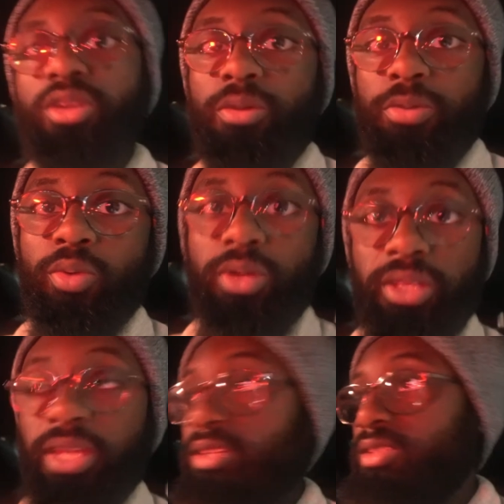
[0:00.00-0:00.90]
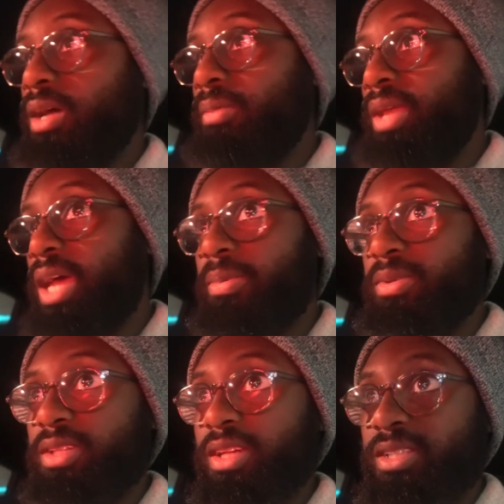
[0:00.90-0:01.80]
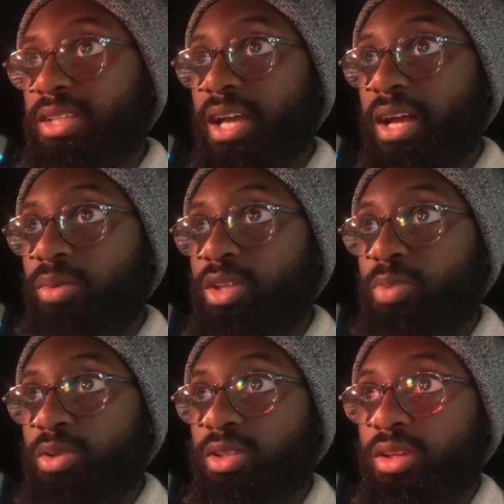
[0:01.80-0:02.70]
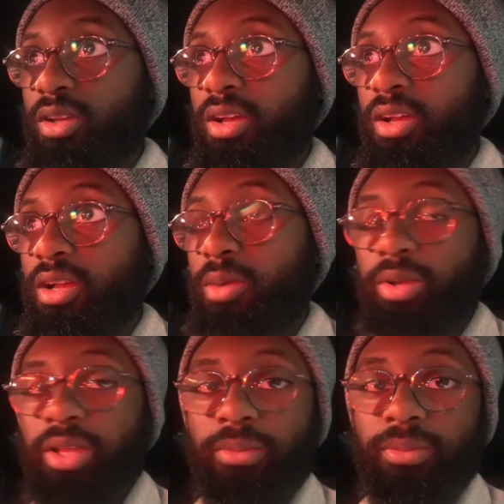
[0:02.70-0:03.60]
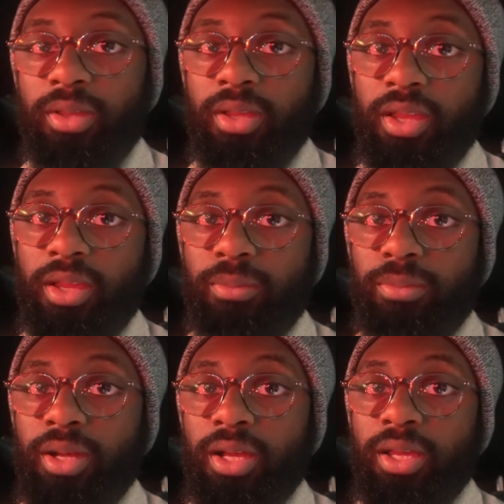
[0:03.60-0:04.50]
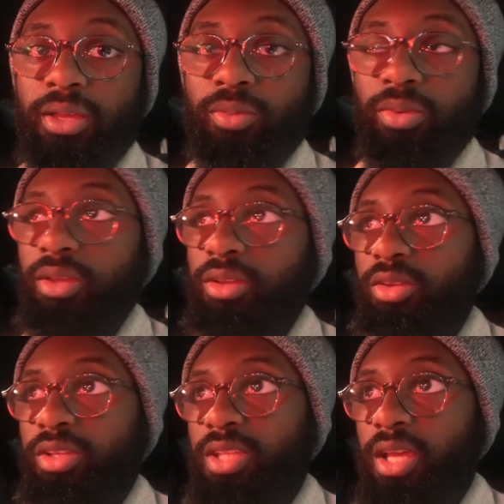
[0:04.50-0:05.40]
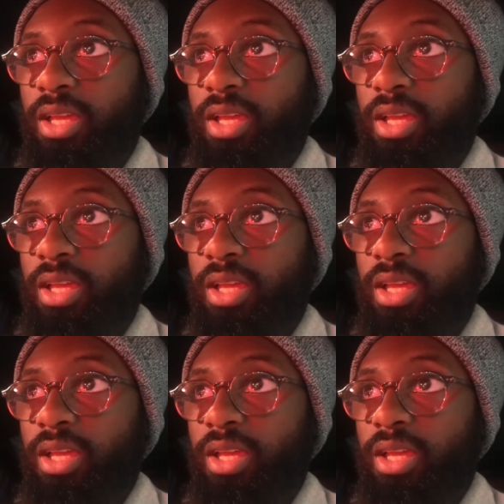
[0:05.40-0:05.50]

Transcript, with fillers: the homie Willie next time it happens, cause I was supposed to uh, come with him, but we, you know, he's not